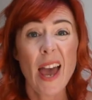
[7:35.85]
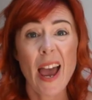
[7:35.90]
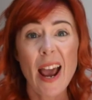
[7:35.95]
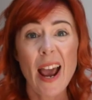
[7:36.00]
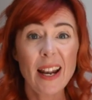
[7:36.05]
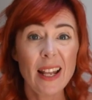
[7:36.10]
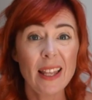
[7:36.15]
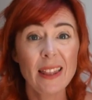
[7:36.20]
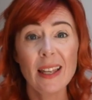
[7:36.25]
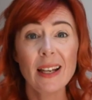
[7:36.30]

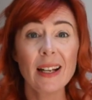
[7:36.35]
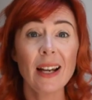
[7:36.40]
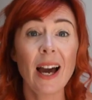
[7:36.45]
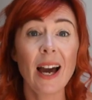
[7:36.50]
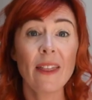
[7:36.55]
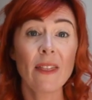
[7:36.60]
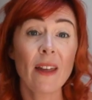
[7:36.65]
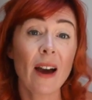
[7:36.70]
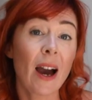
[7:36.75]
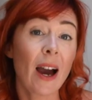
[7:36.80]
Anything
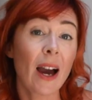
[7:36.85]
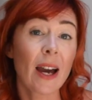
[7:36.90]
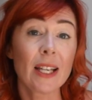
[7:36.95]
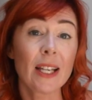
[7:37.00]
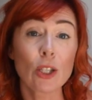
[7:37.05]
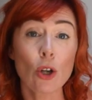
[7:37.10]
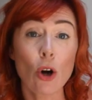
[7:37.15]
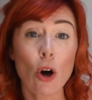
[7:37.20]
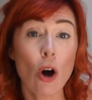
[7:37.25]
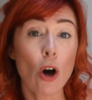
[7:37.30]
like that
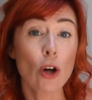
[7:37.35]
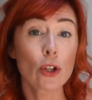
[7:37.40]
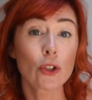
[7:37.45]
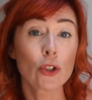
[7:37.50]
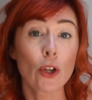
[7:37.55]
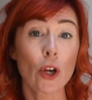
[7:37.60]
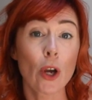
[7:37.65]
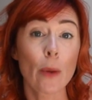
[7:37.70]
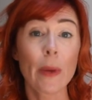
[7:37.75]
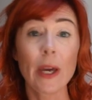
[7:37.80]
is
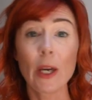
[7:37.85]
awesome.